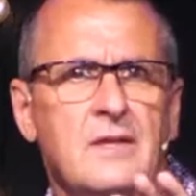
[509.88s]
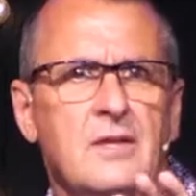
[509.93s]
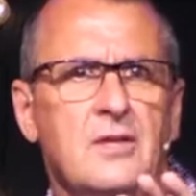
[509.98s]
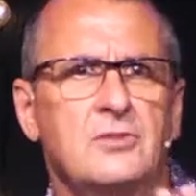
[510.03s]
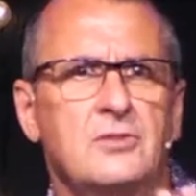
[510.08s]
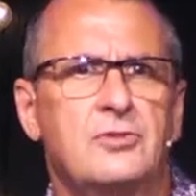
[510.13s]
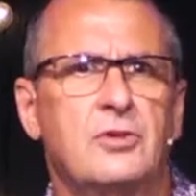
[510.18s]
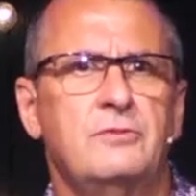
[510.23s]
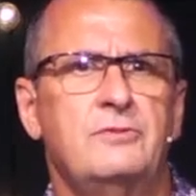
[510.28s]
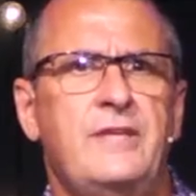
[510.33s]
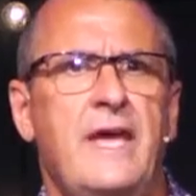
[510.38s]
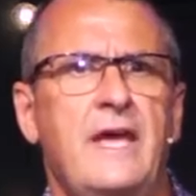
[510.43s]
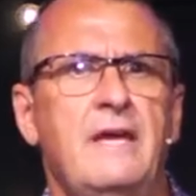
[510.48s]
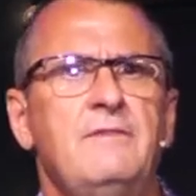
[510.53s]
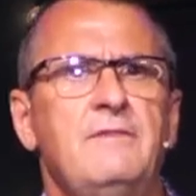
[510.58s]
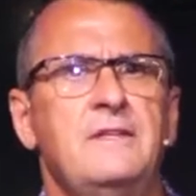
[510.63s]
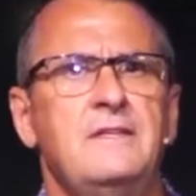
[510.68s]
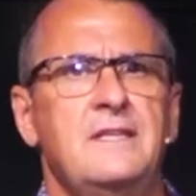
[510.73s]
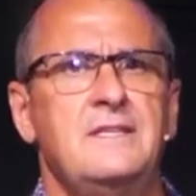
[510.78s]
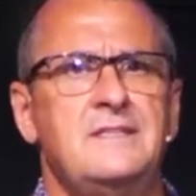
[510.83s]
So
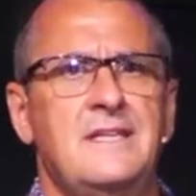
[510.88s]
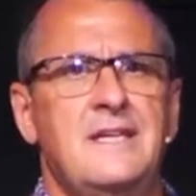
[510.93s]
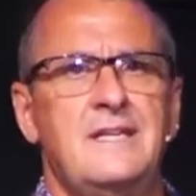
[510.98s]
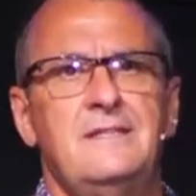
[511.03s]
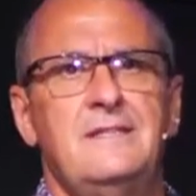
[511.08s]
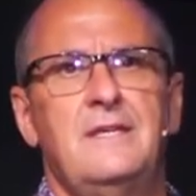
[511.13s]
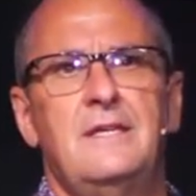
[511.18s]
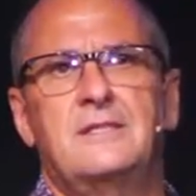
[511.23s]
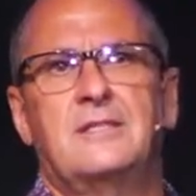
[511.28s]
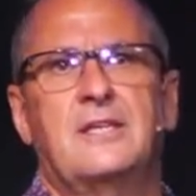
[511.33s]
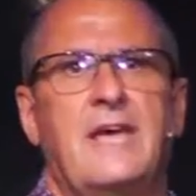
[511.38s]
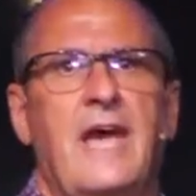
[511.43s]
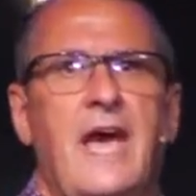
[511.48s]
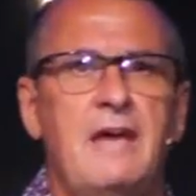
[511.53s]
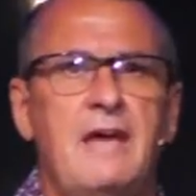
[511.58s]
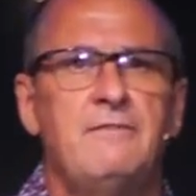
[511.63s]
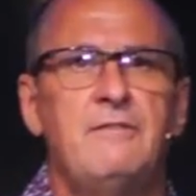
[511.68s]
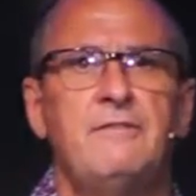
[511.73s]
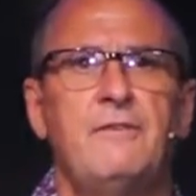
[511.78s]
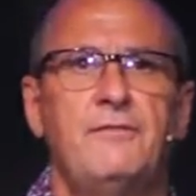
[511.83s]
David is in this cave
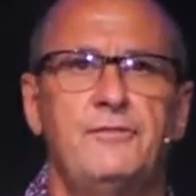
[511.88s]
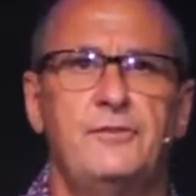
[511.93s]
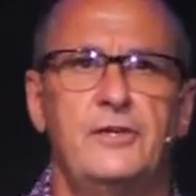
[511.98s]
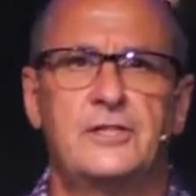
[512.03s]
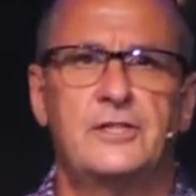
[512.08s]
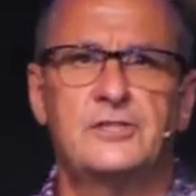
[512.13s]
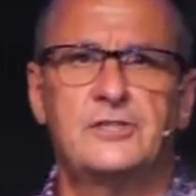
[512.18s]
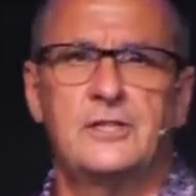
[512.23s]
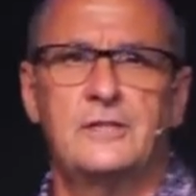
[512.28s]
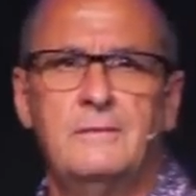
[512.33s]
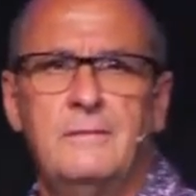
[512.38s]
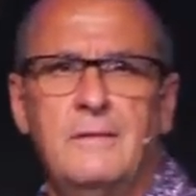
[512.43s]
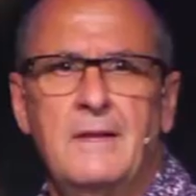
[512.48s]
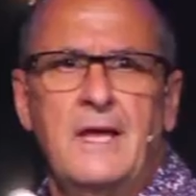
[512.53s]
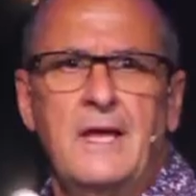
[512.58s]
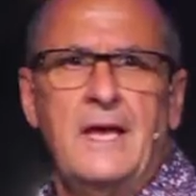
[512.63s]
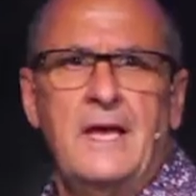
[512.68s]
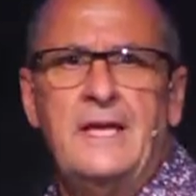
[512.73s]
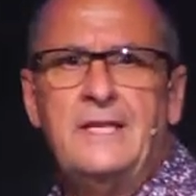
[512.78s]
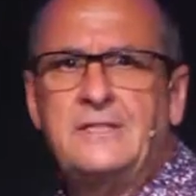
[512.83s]
of affliction.
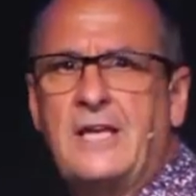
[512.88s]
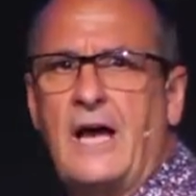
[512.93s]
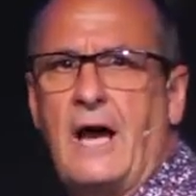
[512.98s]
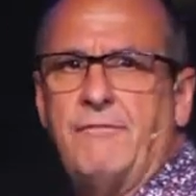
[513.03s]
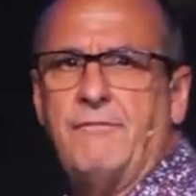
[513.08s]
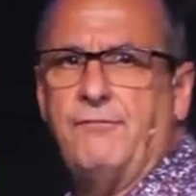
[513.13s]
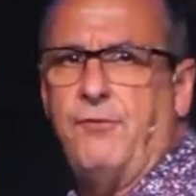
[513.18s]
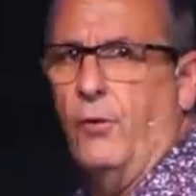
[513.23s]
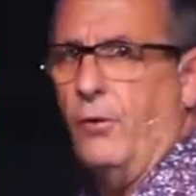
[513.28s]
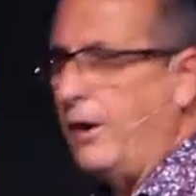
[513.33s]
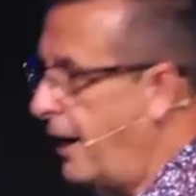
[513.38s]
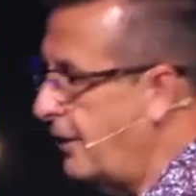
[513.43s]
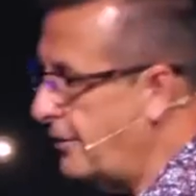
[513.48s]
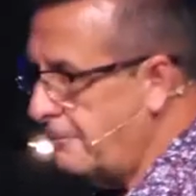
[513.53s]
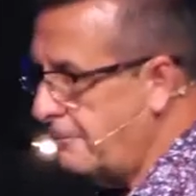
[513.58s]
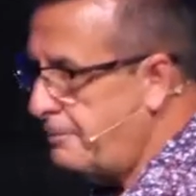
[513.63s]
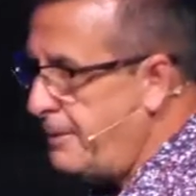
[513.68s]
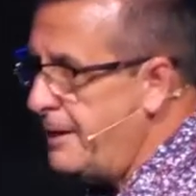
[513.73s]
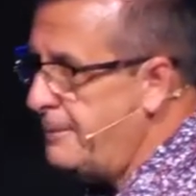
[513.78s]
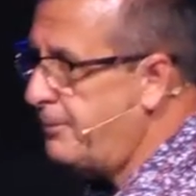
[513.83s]
He's got 400
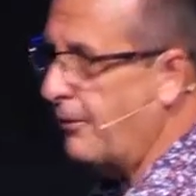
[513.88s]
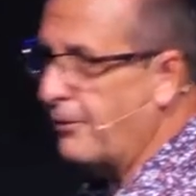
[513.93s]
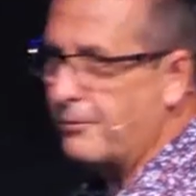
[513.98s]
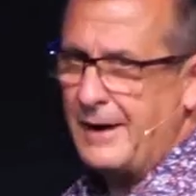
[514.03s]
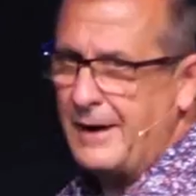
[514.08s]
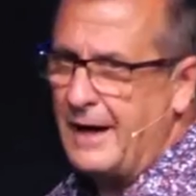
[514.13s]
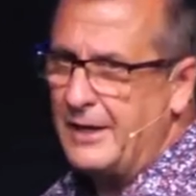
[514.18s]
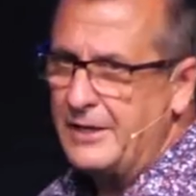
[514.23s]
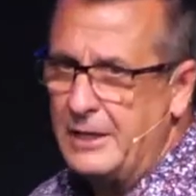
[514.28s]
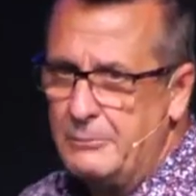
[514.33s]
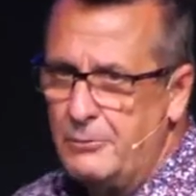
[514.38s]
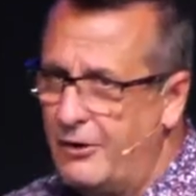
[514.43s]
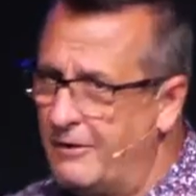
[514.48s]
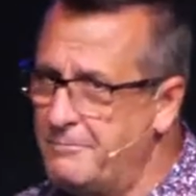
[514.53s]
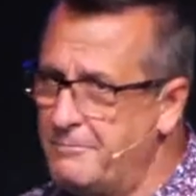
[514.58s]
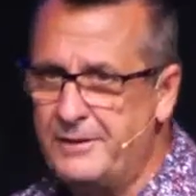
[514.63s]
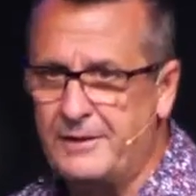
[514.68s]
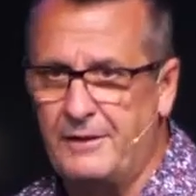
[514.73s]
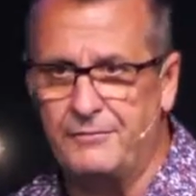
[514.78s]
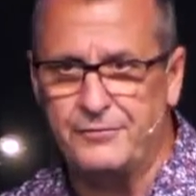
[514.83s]
people around him who have
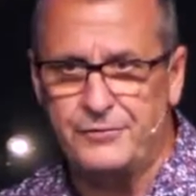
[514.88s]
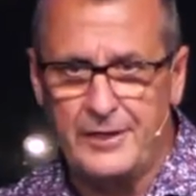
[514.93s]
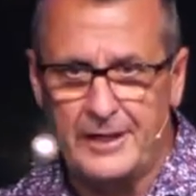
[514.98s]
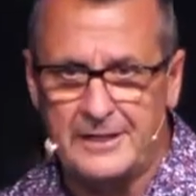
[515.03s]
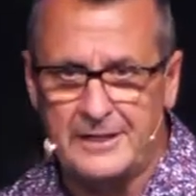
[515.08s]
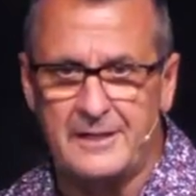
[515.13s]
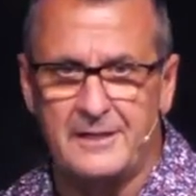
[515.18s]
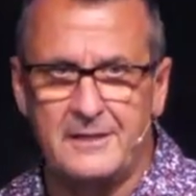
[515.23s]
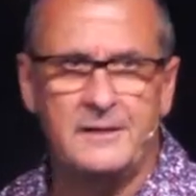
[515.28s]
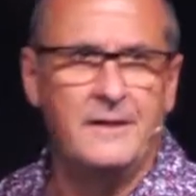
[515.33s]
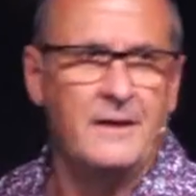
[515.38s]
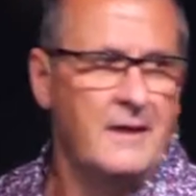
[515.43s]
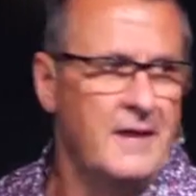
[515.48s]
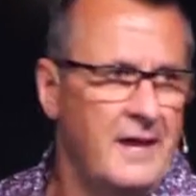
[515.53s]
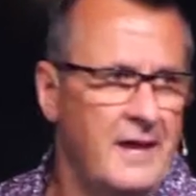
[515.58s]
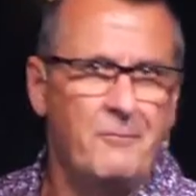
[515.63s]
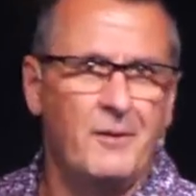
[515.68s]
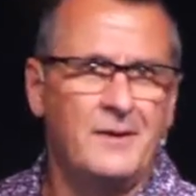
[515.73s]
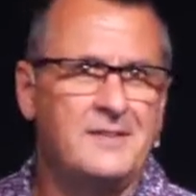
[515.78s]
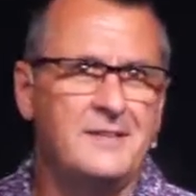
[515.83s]
been afflicted. And
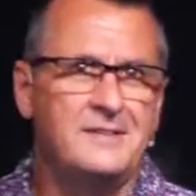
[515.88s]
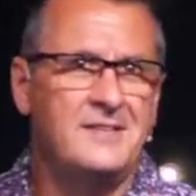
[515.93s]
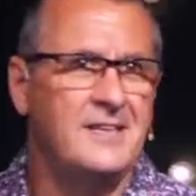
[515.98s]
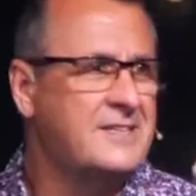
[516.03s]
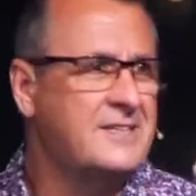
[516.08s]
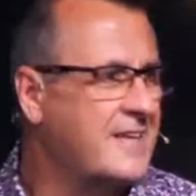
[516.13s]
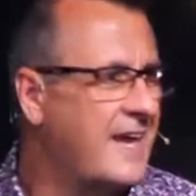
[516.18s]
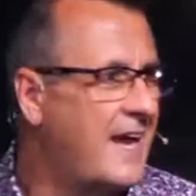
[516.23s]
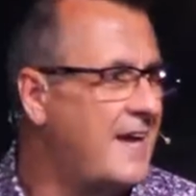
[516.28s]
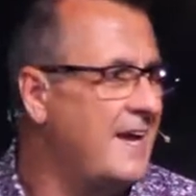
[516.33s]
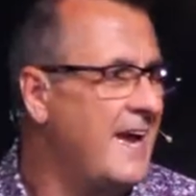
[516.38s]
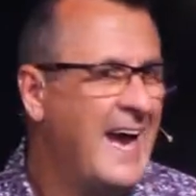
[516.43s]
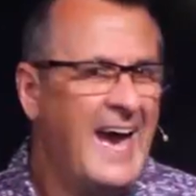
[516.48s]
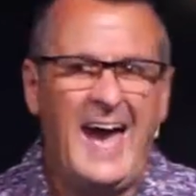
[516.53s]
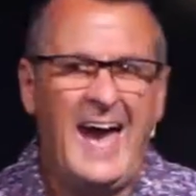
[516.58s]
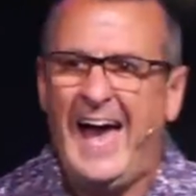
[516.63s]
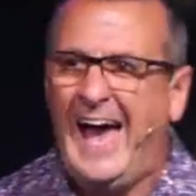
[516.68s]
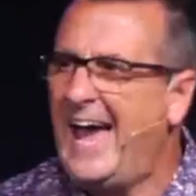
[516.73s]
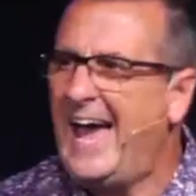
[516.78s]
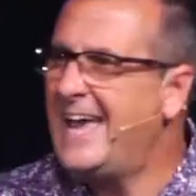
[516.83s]
what does he say?
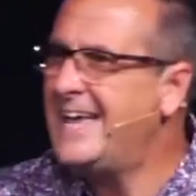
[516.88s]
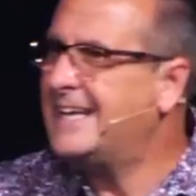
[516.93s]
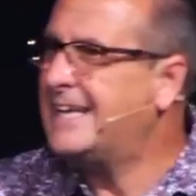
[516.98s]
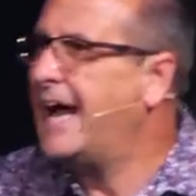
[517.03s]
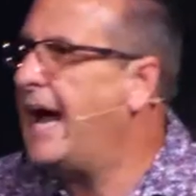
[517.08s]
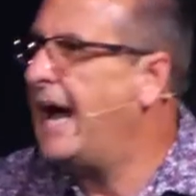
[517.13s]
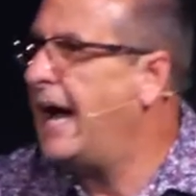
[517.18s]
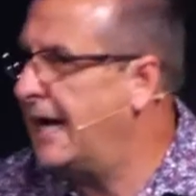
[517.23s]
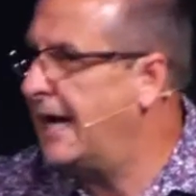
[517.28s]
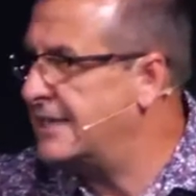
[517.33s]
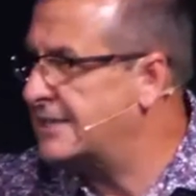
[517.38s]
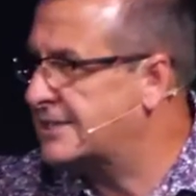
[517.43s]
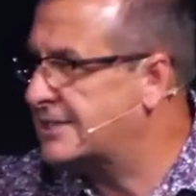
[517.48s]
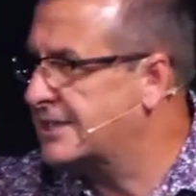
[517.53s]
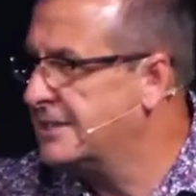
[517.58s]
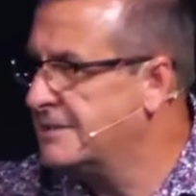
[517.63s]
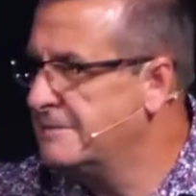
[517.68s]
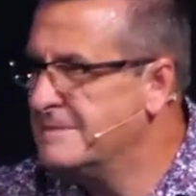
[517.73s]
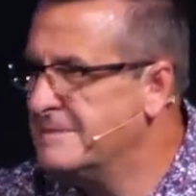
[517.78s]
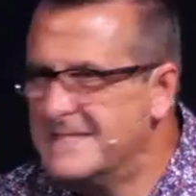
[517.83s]
Hey, guys,
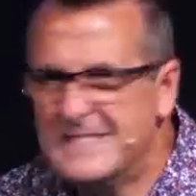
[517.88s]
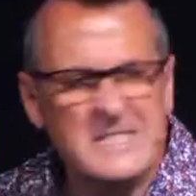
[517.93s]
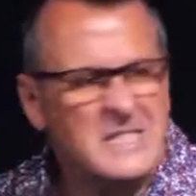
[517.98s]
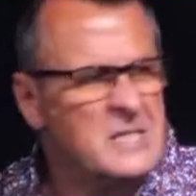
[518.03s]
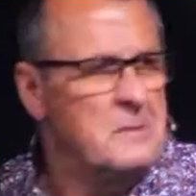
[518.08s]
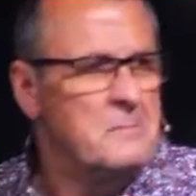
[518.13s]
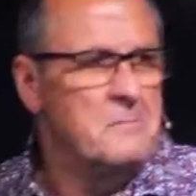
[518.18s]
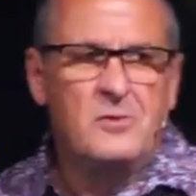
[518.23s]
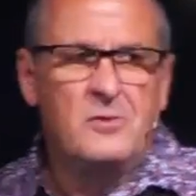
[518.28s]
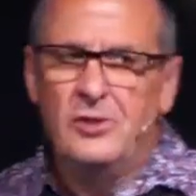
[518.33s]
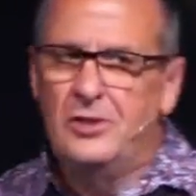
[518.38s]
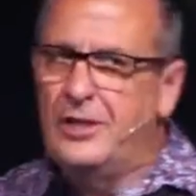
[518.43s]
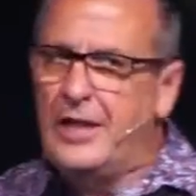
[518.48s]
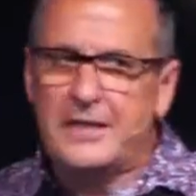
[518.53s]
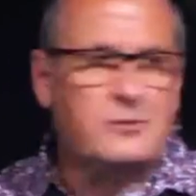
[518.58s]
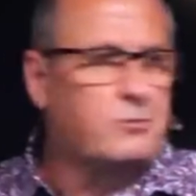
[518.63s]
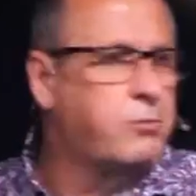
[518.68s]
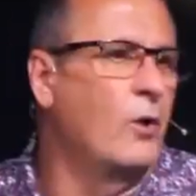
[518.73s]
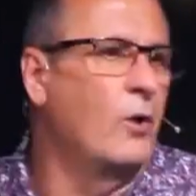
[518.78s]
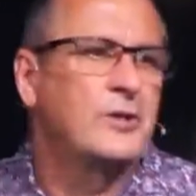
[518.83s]
let's
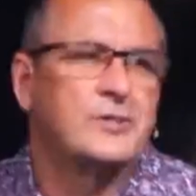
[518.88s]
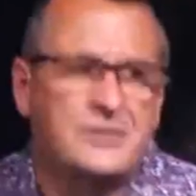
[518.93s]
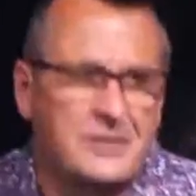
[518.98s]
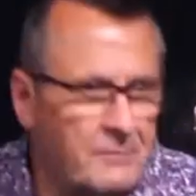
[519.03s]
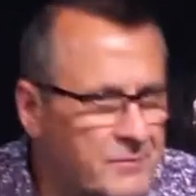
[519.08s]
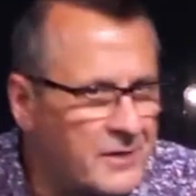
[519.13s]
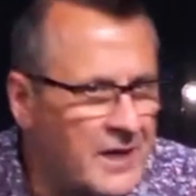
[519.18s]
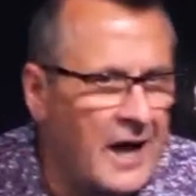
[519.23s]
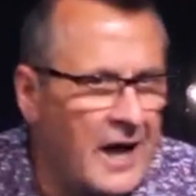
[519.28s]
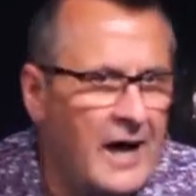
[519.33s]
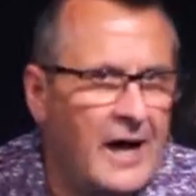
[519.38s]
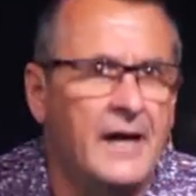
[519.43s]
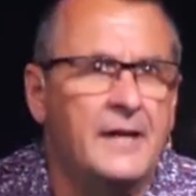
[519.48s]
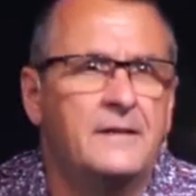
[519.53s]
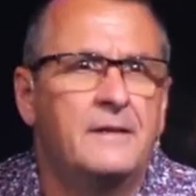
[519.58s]
worship God.